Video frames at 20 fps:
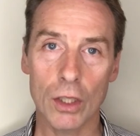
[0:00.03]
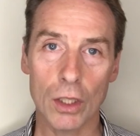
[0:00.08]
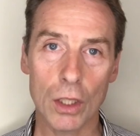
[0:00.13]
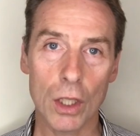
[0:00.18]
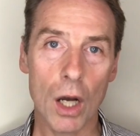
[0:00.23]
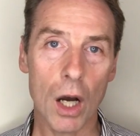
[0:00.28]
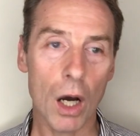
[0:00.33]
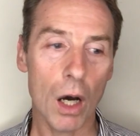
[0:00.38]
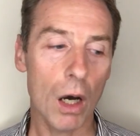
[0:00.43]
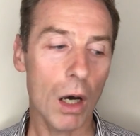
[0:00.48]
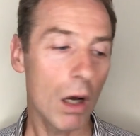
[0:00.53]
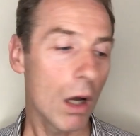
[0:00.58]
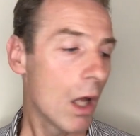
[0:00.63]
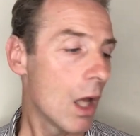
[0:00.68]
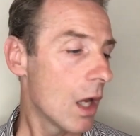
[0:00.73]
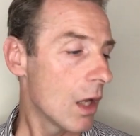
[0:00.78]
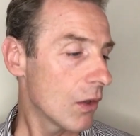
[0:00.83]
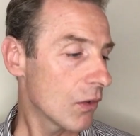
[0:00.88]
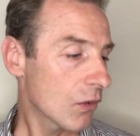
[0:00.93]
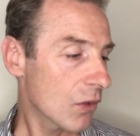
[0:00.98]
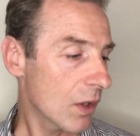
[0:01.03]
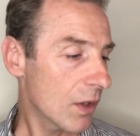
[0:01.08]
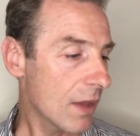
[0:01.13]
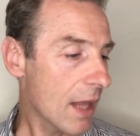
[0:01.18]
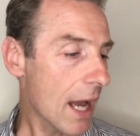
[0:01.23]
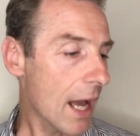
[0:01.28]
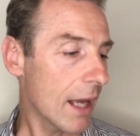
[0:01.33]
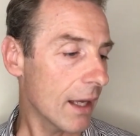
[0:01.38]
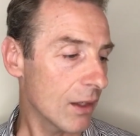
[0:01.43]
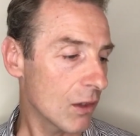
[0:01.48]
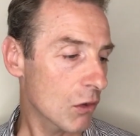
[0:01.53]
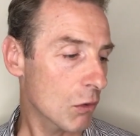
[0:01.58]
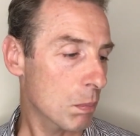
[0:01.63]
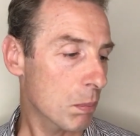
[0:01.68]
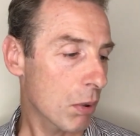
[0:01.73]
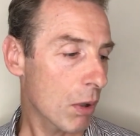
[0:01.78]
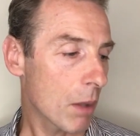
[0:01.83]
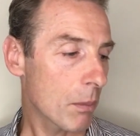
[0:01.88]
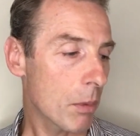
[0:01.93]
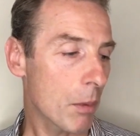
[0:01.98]
the car. So that is
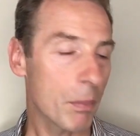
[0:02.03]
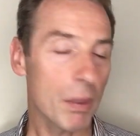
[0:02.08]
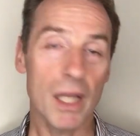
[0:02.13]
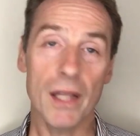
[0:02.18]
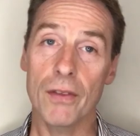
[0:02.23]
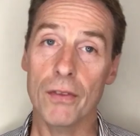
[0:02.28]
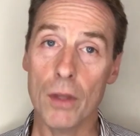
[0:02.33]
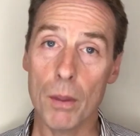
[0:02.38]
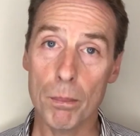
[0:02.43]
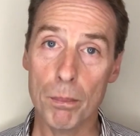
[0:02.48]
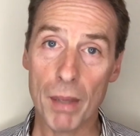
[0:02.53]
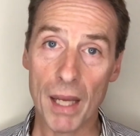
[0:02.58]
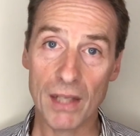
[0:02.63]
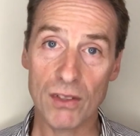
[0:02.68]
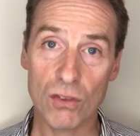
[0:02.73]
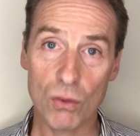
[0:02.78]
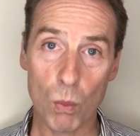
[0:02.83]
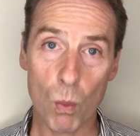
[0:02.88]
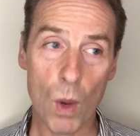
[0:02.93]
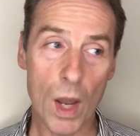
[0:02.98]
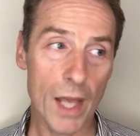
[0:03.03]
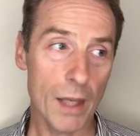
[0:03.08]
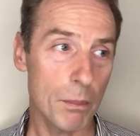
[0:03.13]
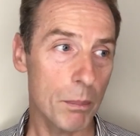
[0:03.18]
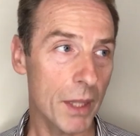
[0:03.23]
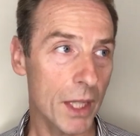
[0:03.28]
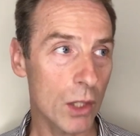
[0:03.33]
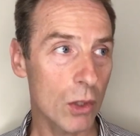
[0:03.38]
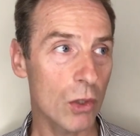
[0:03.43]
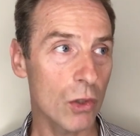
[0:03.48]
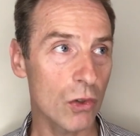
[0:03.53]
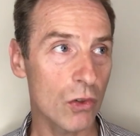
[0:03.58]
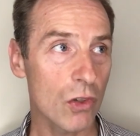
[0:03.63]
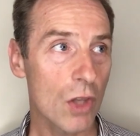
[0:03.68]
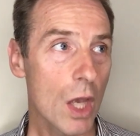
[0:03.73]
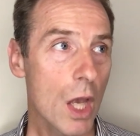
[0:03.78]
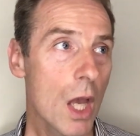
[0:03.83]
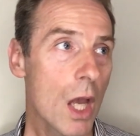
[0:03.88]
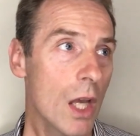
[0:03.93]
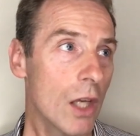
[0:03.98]
probably the best way,
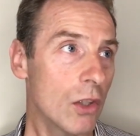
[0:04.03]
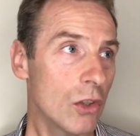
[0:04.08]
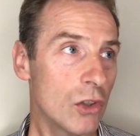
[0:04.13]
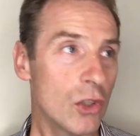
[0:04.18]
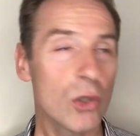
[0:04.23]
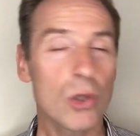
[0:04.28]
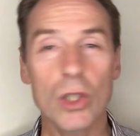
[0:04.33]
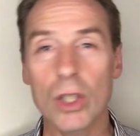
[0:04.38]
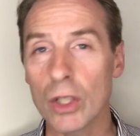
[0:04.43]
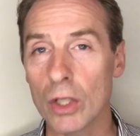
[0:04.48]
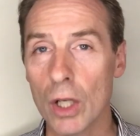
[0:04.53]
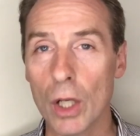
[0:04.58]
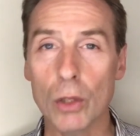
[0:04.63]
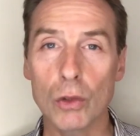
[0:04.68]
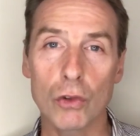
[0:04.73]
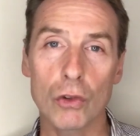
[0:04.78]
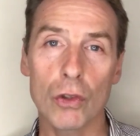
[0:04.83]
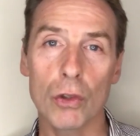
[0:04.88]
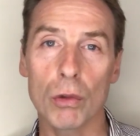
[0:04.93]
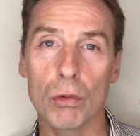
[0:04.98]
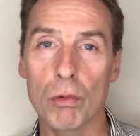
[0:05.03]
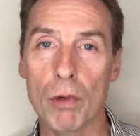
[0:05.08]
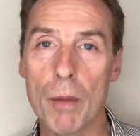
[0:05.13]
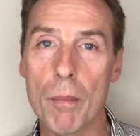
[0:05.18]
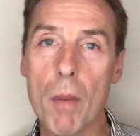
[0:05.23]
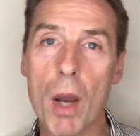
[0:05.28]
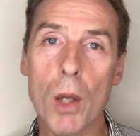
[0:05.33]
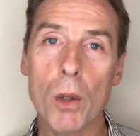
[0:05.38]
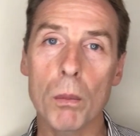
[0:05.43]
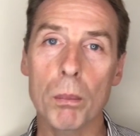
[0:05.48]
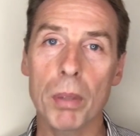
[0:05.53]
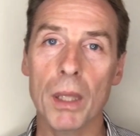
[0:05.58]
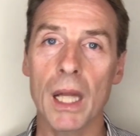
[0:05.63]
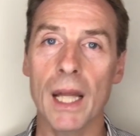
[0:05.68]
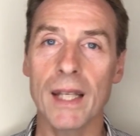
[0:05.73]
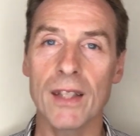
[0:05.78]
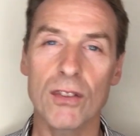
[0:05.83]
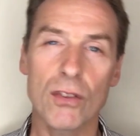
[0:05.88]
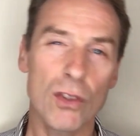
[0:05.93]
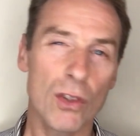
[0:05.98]
because you can go to remote
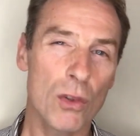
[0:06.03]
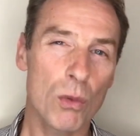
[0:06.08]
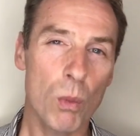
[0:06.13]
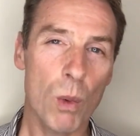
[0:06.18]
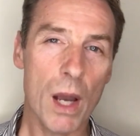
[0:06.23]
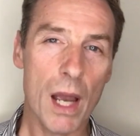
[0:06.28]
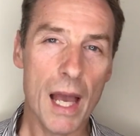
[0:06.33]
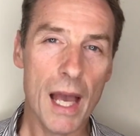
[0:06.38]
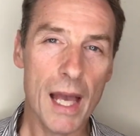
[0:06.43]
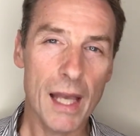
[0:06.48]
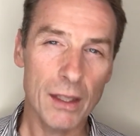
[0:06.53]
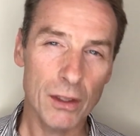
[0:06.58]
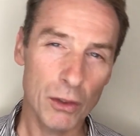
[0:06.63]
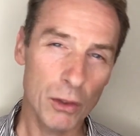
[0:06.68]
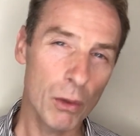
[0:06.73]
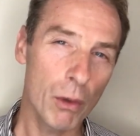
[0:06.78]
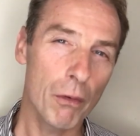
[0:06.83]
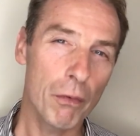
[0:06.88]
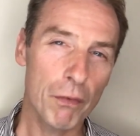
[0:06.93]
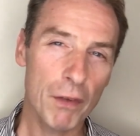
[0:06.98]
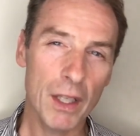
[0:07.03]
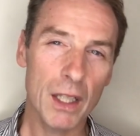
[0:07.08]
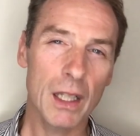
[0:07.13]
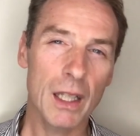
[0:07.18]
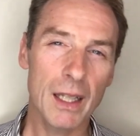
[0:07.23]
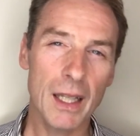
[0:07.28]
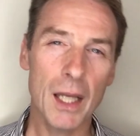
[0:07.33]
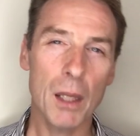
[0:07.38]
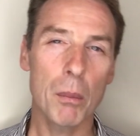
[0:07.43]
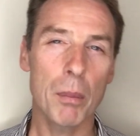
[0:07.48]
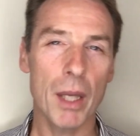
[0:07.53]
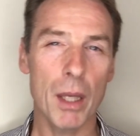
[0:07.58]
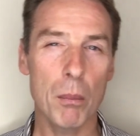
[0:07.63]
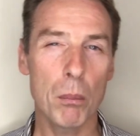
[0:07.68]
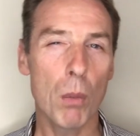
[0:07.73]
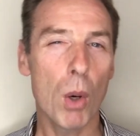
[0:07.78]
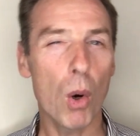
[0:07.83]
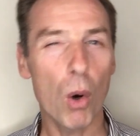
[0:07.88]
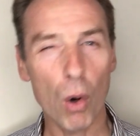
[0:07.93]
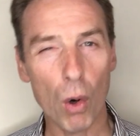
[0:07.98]
places where you'll feel a little bit
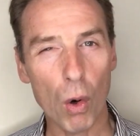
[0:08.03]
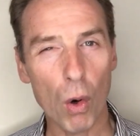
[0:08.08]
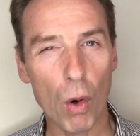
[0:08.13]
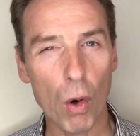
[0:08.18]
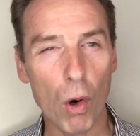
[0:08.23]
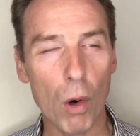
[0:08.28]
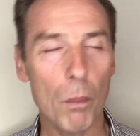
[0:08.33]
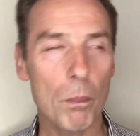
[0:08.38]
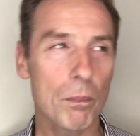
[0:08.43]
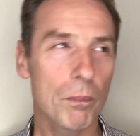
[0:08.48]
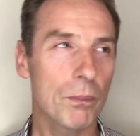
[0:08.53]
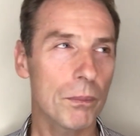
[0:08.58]
more